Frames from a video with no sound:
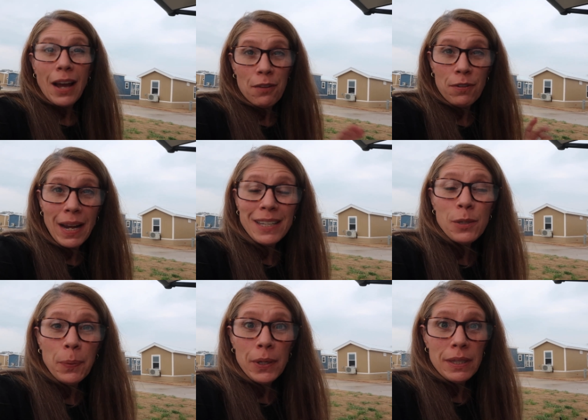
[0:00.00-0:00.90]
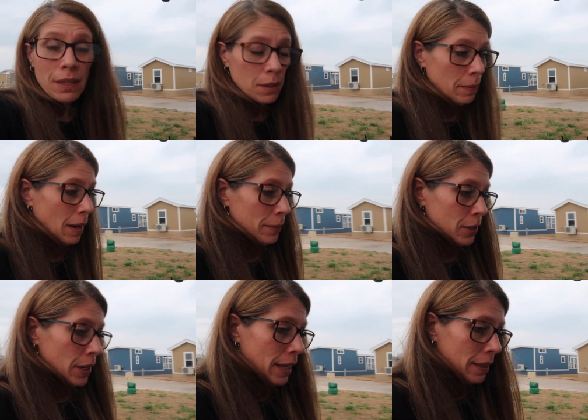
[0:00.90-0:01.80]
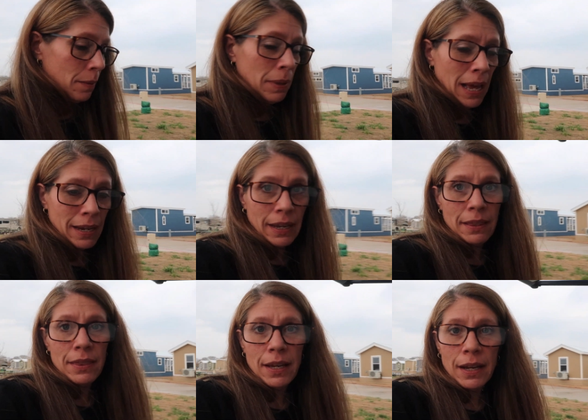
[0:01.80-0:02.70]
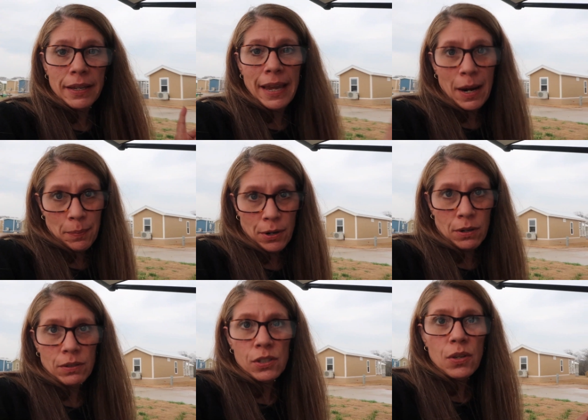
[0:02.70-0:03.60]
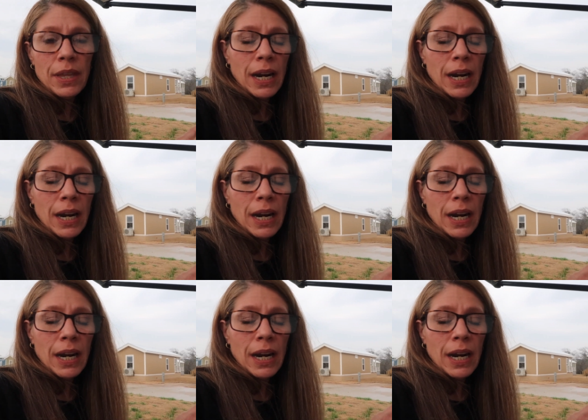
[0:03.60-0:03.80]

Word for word: Now I forgot to put the thermometer in the camper so